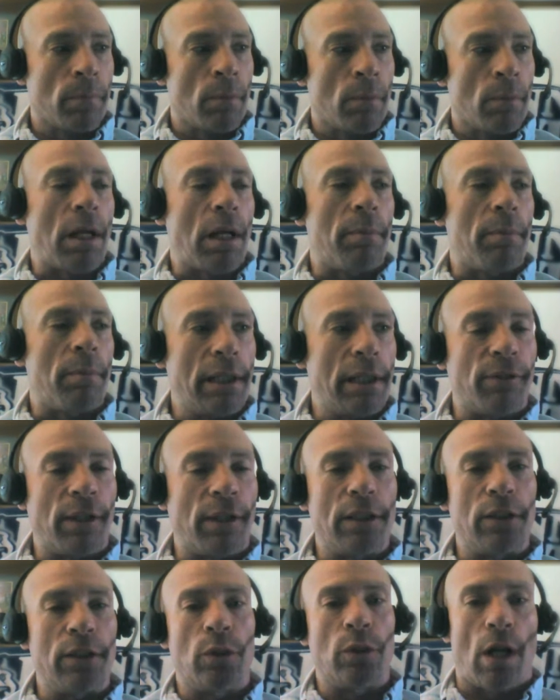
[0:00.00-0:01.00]
But I mean, if
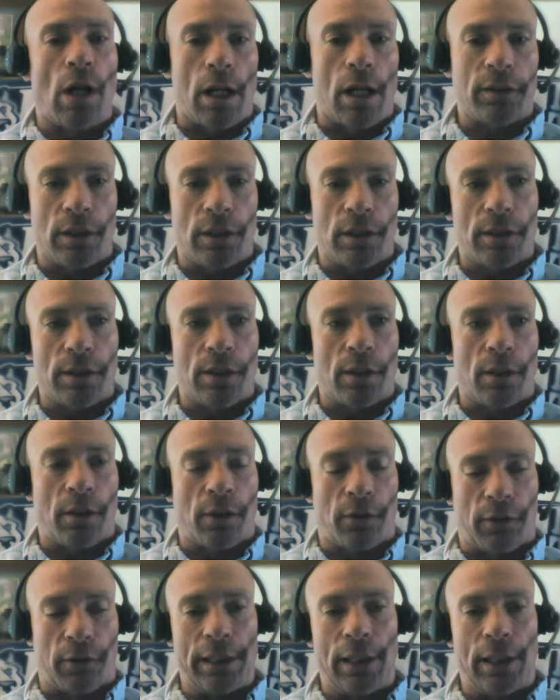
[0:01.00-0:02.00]
I do DOCSIS
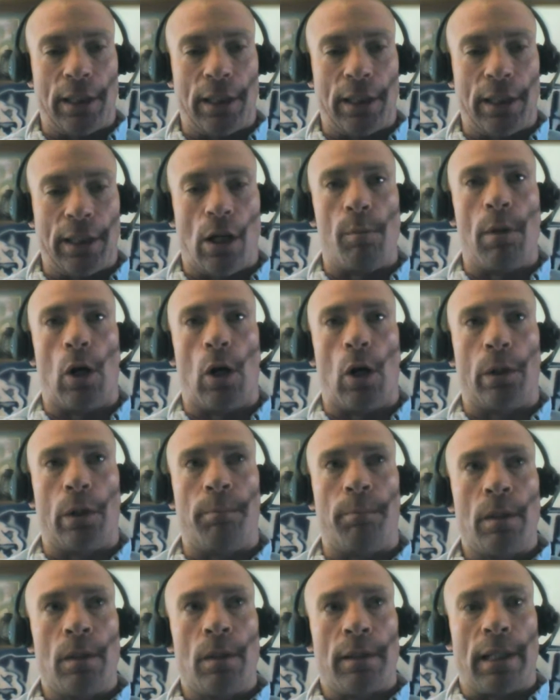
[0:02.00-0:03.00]
3.0
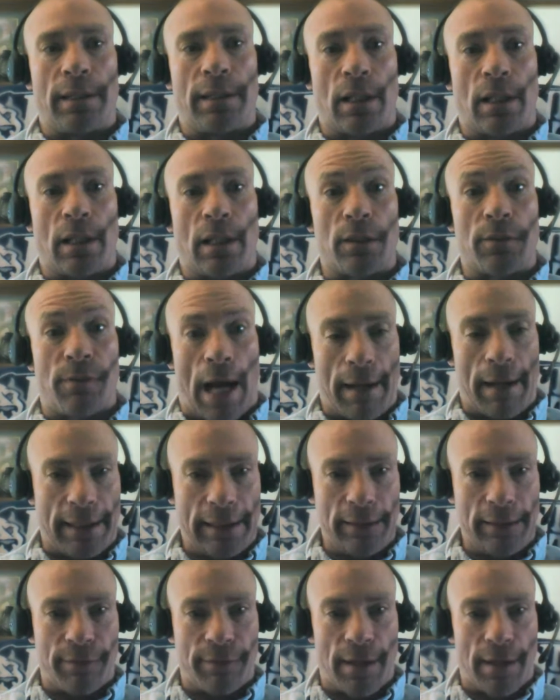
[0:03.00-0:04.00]
modem that does
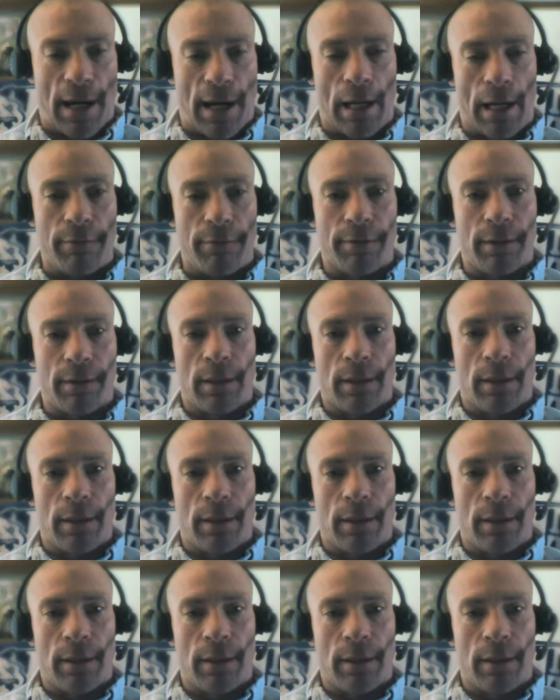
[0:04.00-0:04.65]
585,